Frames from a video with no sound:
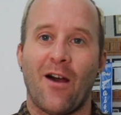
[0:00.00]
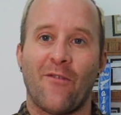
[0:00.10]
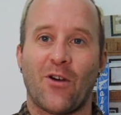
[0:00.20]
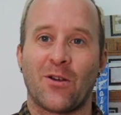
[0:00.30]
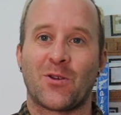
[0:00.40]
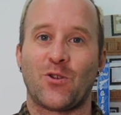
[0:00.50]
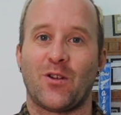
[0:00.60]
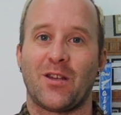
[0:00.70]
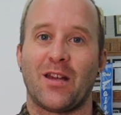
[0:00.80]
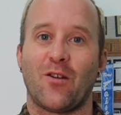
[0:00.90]
of
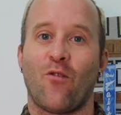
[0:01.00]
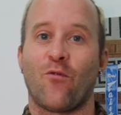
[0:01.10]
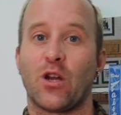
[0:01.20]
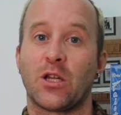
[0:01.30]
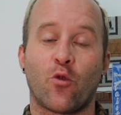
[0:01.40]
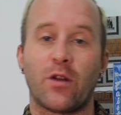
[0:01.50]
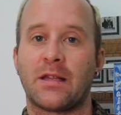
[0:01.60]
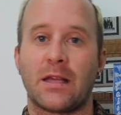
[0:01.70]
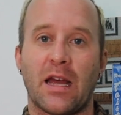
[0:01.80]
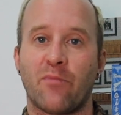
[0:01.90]
Australia, over in
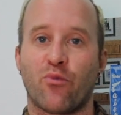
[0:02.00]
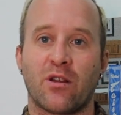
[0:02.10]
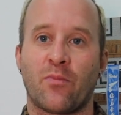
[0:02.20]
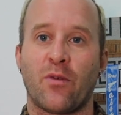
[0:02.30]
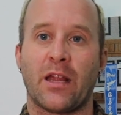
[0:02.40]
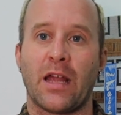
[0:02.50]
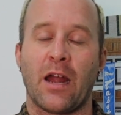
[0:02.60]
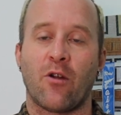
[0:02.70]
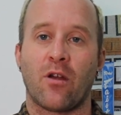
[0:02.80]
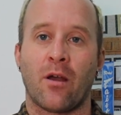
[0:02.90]
Queensland, Brisbane
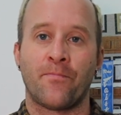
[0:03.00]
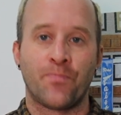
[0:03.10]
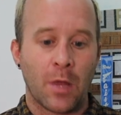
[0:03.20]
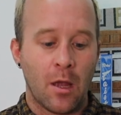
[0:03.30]
area,